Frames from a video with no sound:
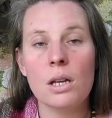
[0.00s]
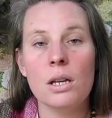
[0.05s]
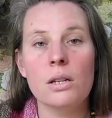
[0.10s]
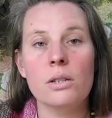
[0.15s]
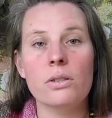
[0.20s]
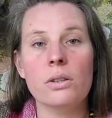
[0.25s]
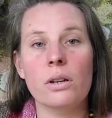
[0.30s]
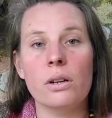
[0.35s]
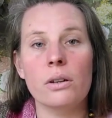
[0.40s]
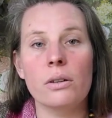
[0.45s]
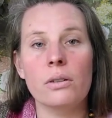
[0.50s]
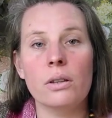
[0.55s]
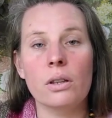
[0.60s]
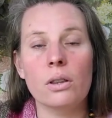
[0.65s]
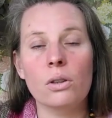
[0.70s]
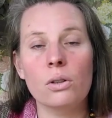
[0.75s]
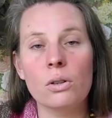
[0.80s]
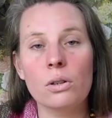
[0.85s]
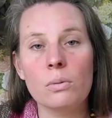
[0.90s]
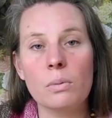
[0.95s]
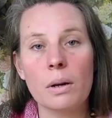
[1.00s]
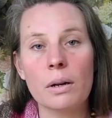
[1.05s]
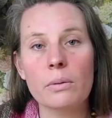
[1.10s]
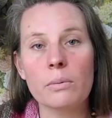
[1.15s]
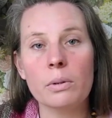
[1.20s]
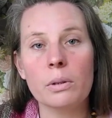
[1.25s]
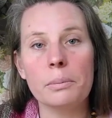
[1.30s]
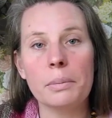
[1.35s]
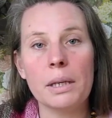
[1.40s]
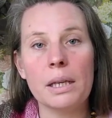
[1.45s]
So the third one
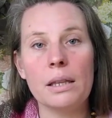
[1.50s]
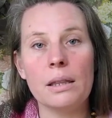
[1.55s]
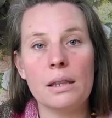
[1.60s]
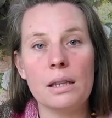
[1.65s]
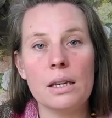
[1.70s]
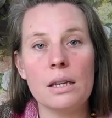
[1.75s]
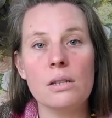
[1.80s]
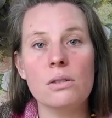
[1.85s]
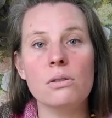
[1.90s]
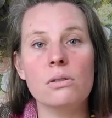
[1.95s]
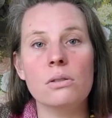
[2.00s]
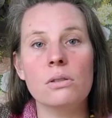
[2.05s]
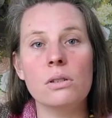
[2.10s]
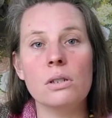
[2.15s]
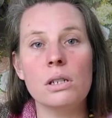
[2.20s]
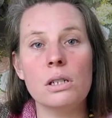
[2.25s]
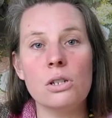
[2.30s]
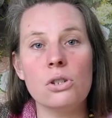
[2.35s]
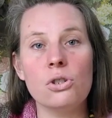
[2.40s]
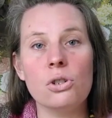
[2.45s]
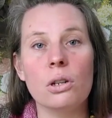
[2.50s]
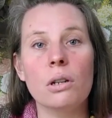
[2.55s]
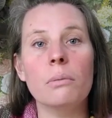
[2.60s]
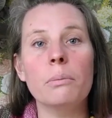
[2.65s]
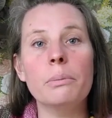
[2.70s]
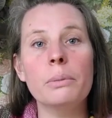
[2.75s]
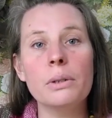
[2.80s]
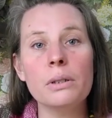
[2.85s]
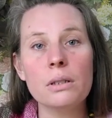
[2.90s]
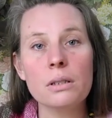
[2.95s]
will be the Tunisian
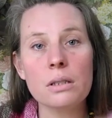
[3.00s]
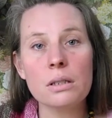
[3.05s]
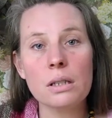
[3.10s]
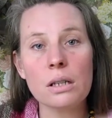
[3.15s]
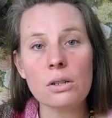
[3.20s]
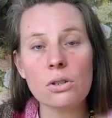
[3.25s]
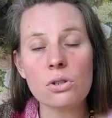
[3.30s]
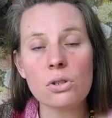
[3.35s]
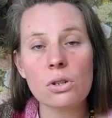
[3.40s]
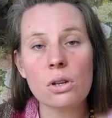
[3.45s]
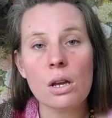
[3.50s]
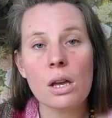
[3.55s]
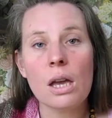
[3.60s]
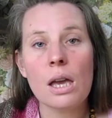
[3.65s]
purl stitch,